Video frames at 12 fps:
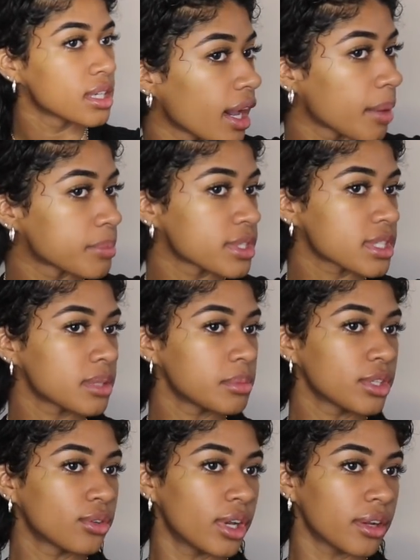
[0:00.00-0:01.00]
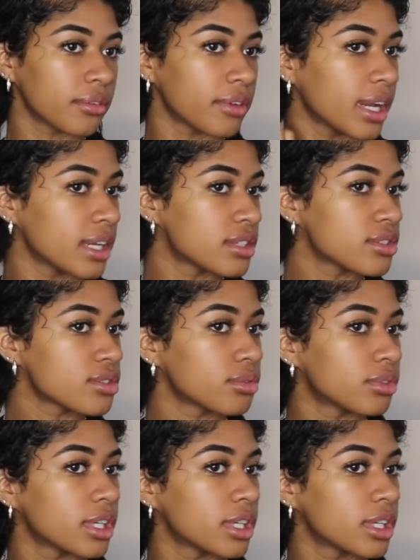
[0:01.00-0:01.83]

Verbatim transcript: I'm just gonna be going right into